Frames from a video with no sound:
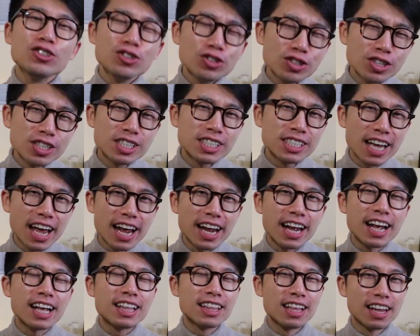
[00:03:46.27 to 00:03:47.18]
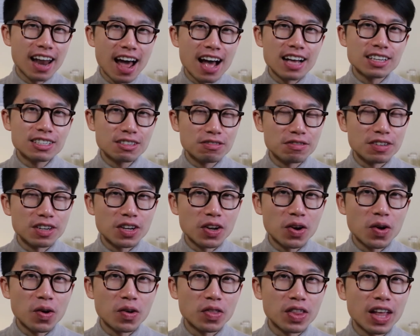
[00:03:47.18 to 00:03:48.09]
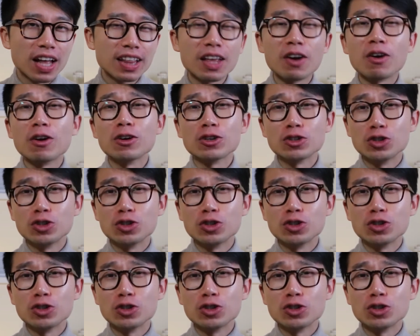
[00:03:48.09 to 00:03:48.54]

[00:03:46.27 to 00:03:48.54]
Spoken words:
you just say in the last video that there are